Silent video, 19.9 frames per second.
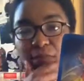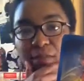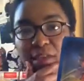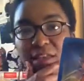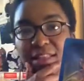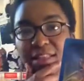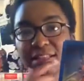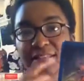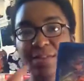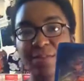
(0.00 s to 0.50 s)

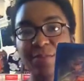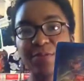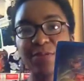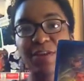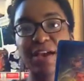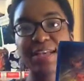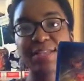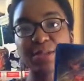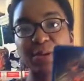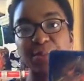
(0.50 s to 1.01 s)
And then some of you
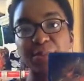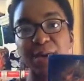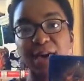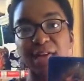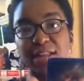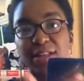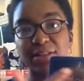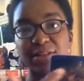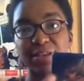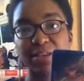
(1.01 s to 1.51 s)
guys are
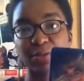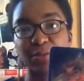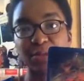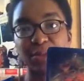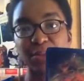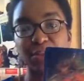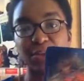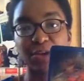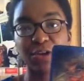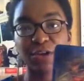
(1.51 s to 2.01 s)
battling
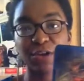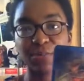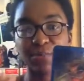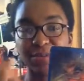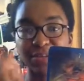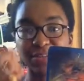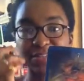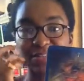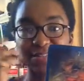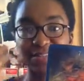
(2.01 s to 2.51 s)
with your
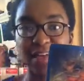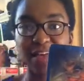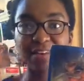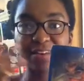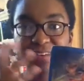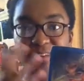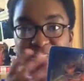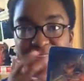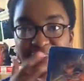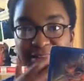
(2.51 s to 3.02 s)

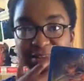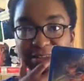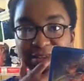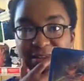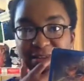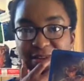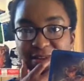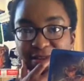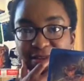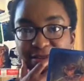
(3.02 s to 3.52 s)
persona, in a
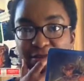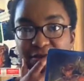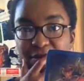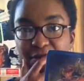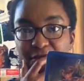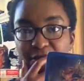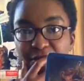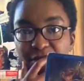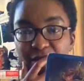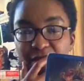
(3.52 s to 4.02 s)
sense,
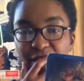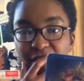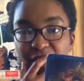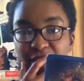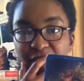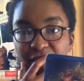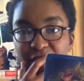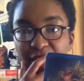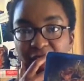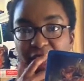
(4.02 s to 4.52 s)
so
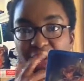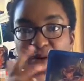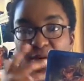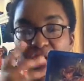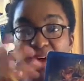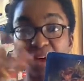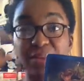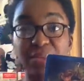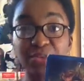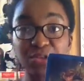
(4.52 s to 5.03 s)
how
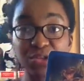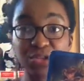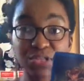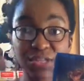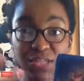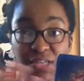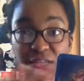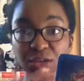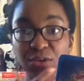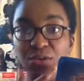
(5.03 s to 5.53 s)
others
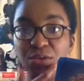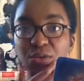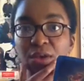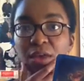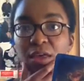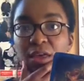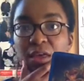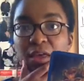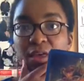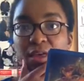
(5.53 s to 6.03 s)
see you.
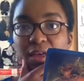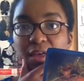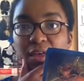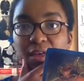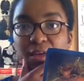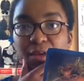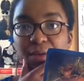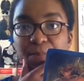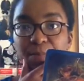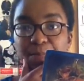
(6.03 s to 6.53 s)

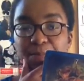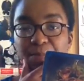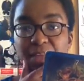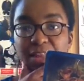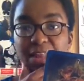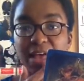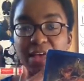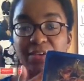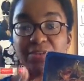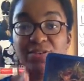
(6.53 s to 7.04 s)

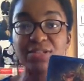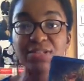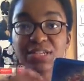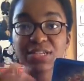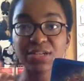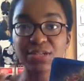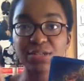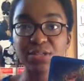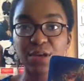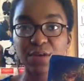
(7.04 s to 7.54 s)
and how you see
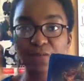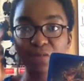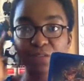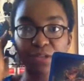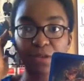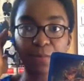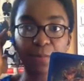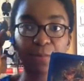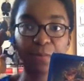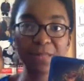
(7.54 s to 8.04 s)
yourself is
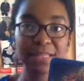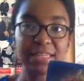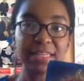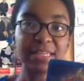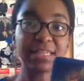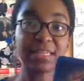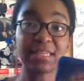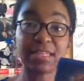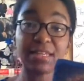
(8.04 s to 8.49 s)
completely